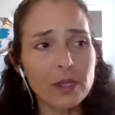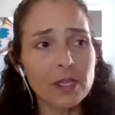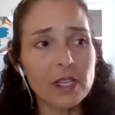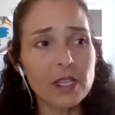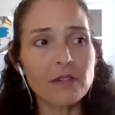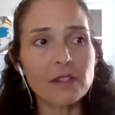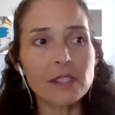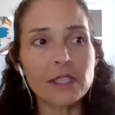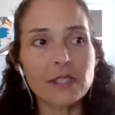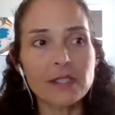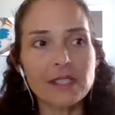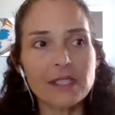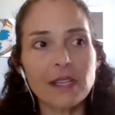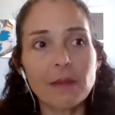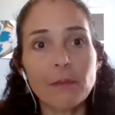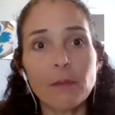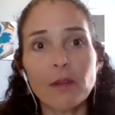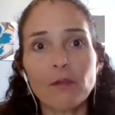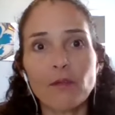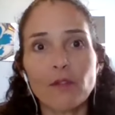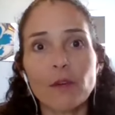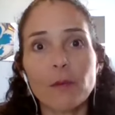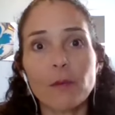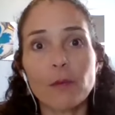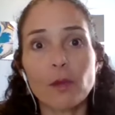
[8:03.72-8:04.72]
belief
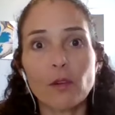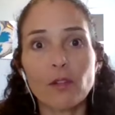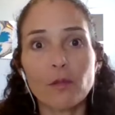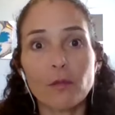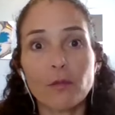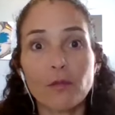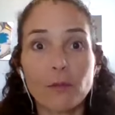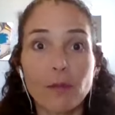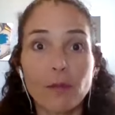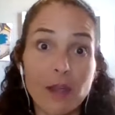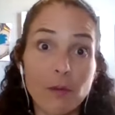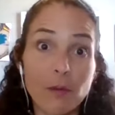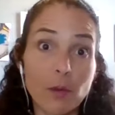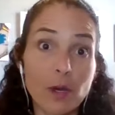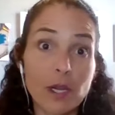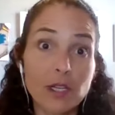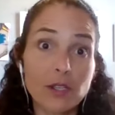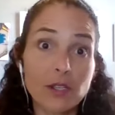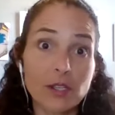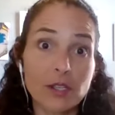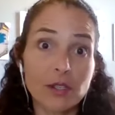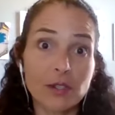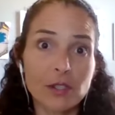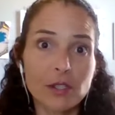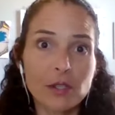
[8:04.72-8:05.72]
system and from your
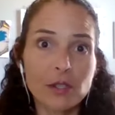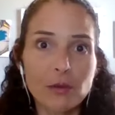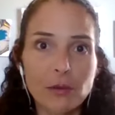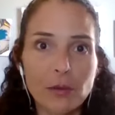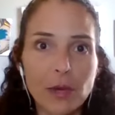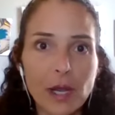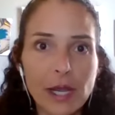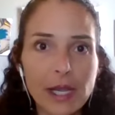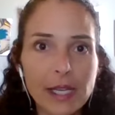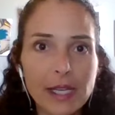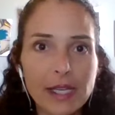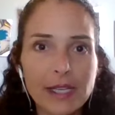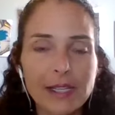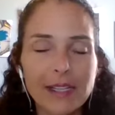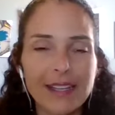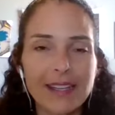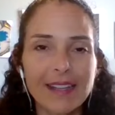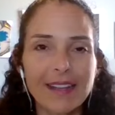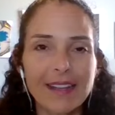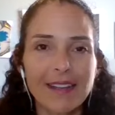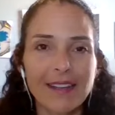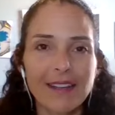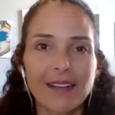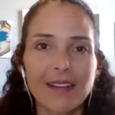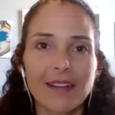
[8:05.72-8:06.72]
vibration too, right?
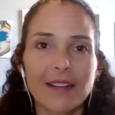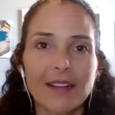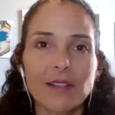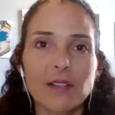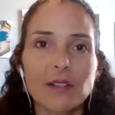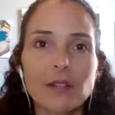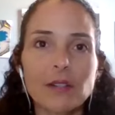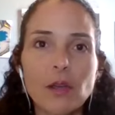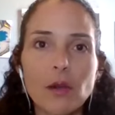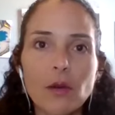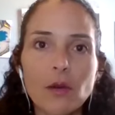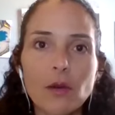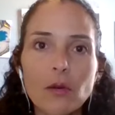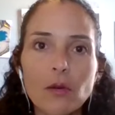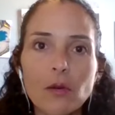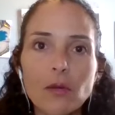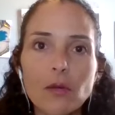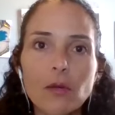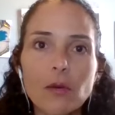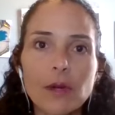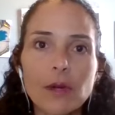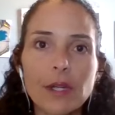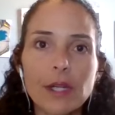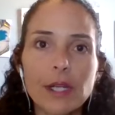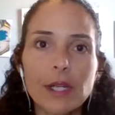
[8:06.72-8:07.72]

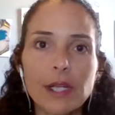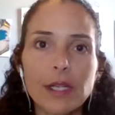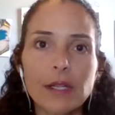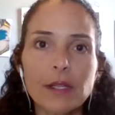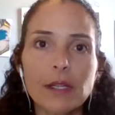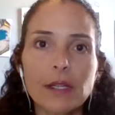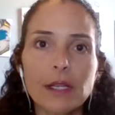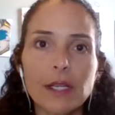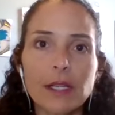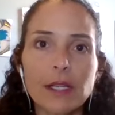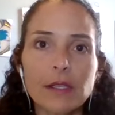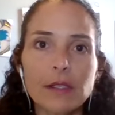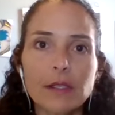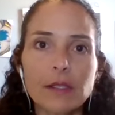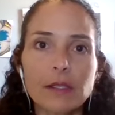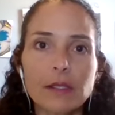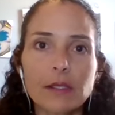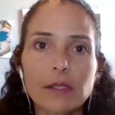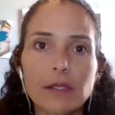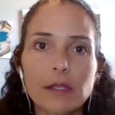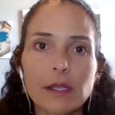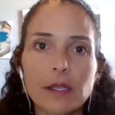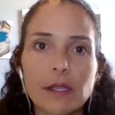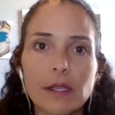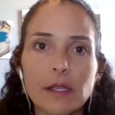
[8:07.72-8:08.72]
So
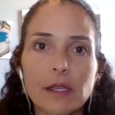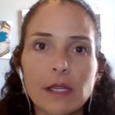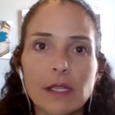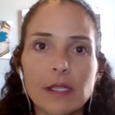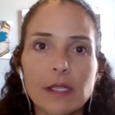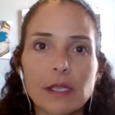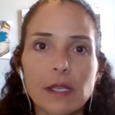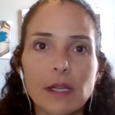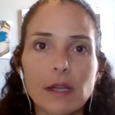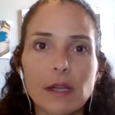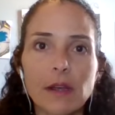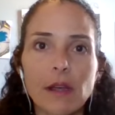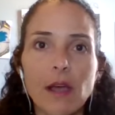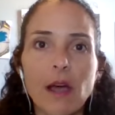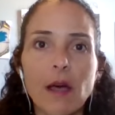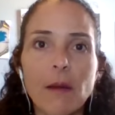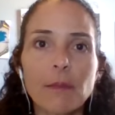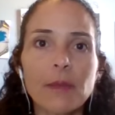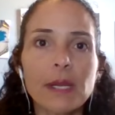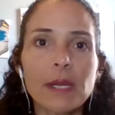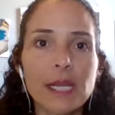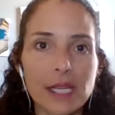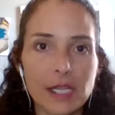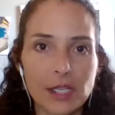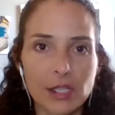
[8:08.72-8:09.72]
it's a
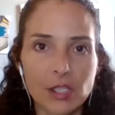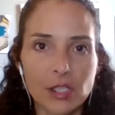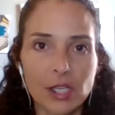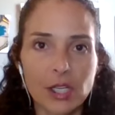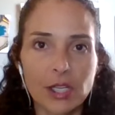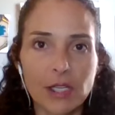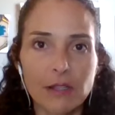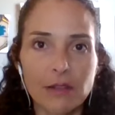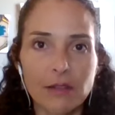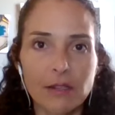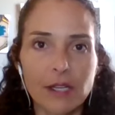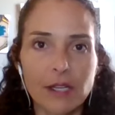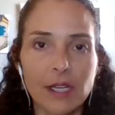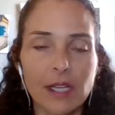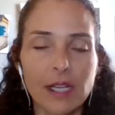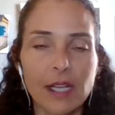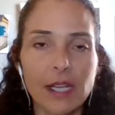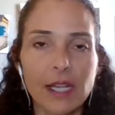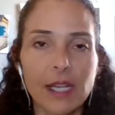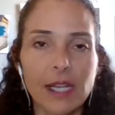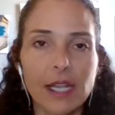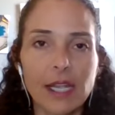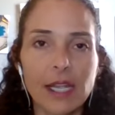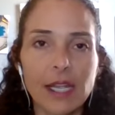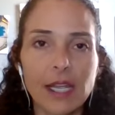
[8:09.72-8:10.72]
combination.
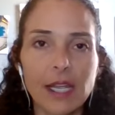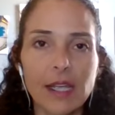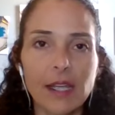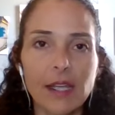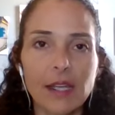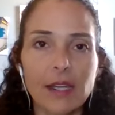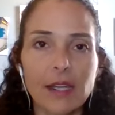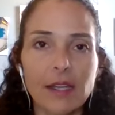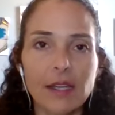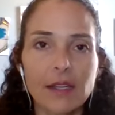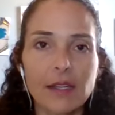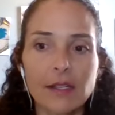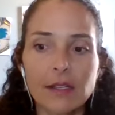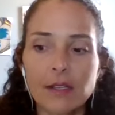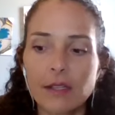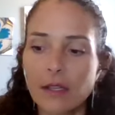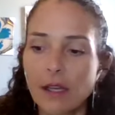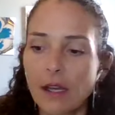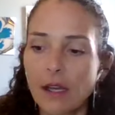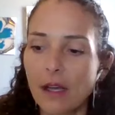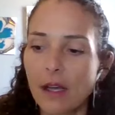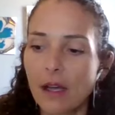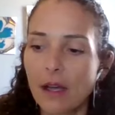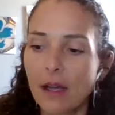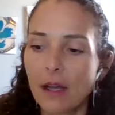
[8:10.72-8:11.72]

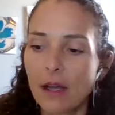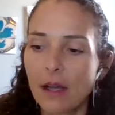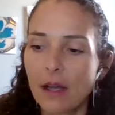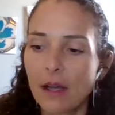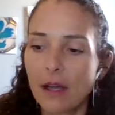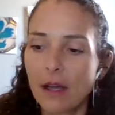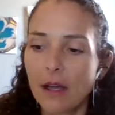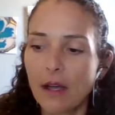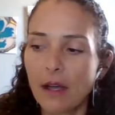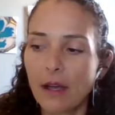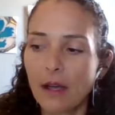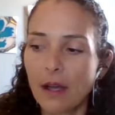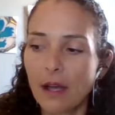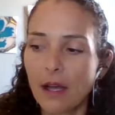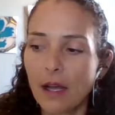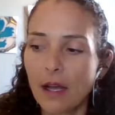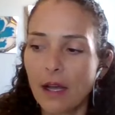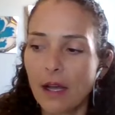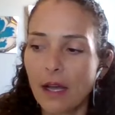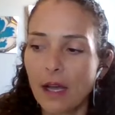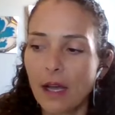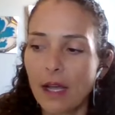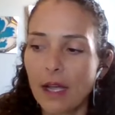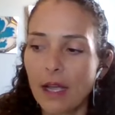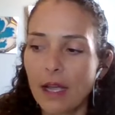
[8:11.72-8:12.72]
And
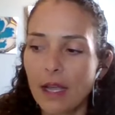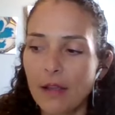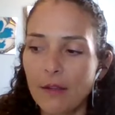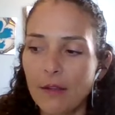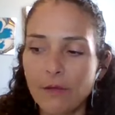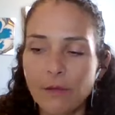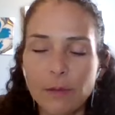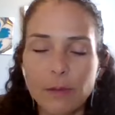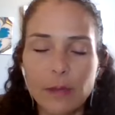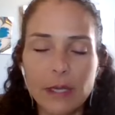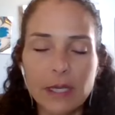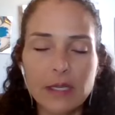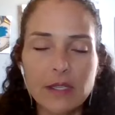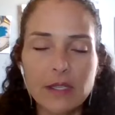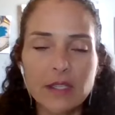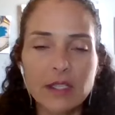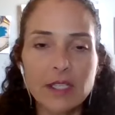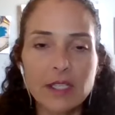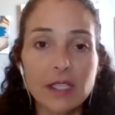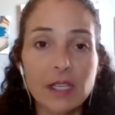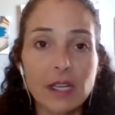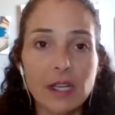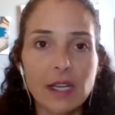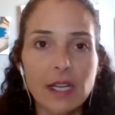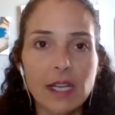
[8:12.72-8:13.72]
I've been
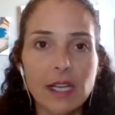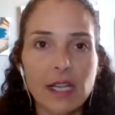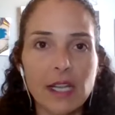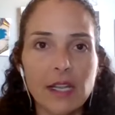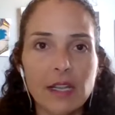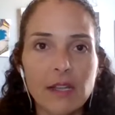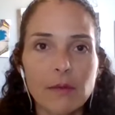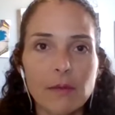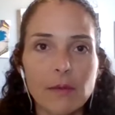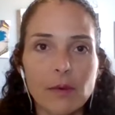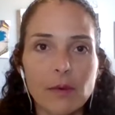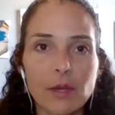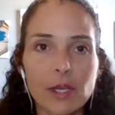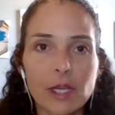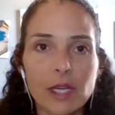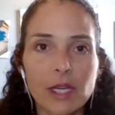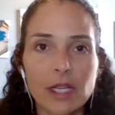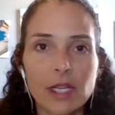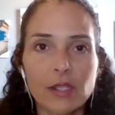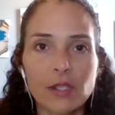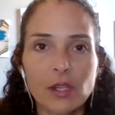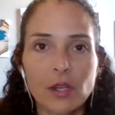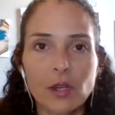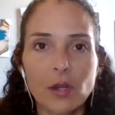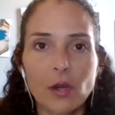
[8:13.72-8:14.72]
studying
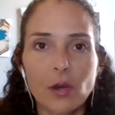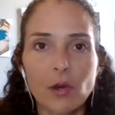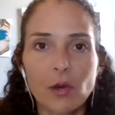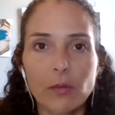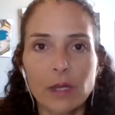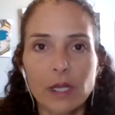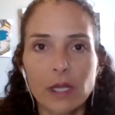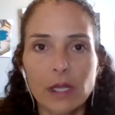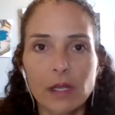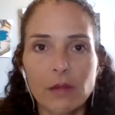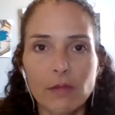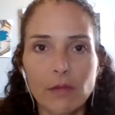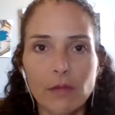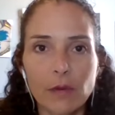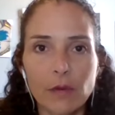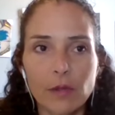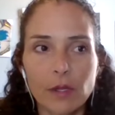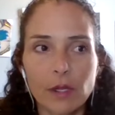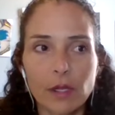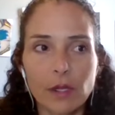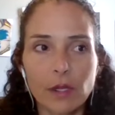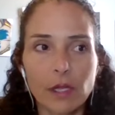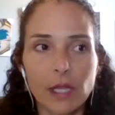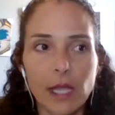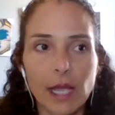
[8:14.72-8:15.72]
Marina Jacoby
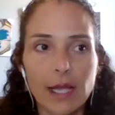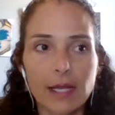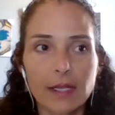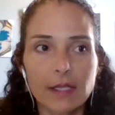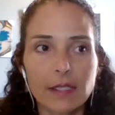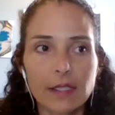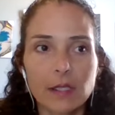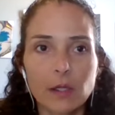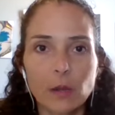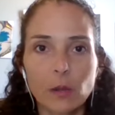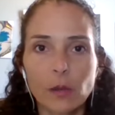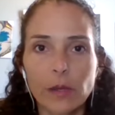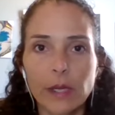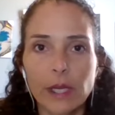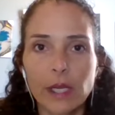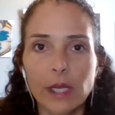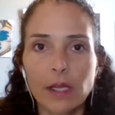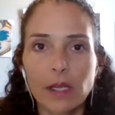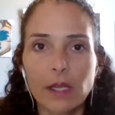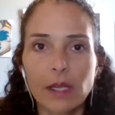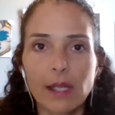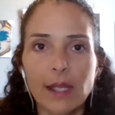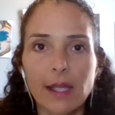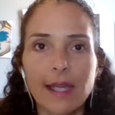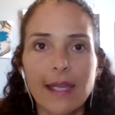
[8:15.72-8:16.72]
for the last
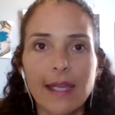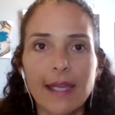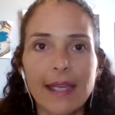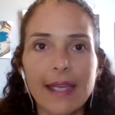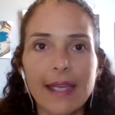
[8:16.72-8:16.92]
week,